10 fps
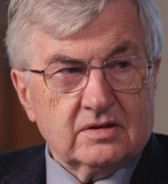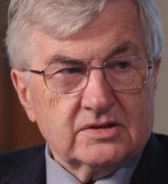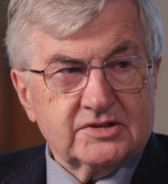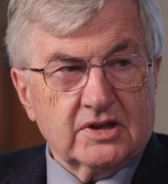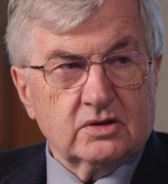
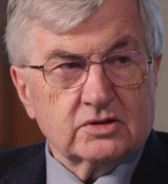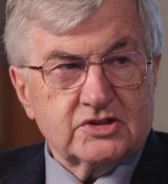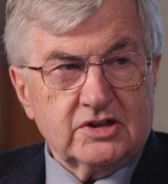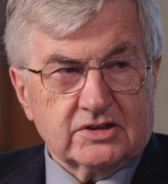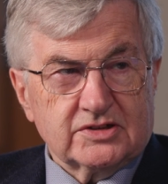single
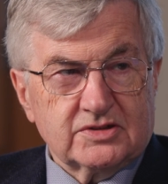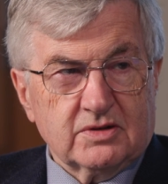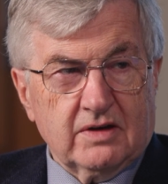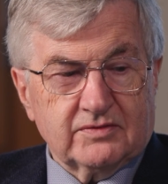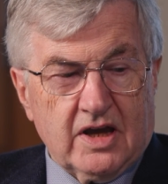sheets. You
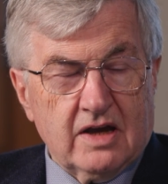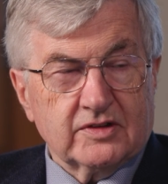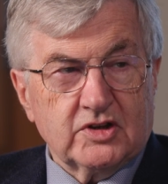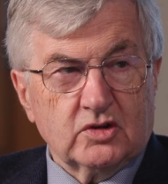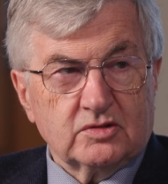have to have
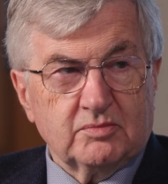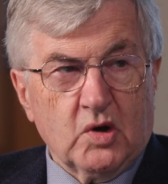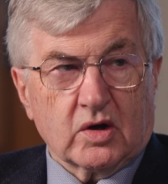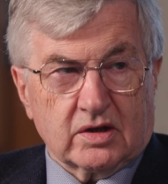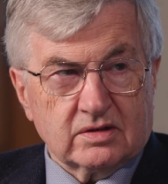a
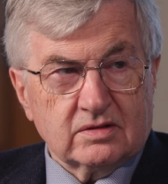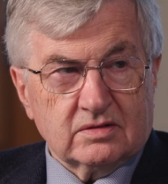notebook.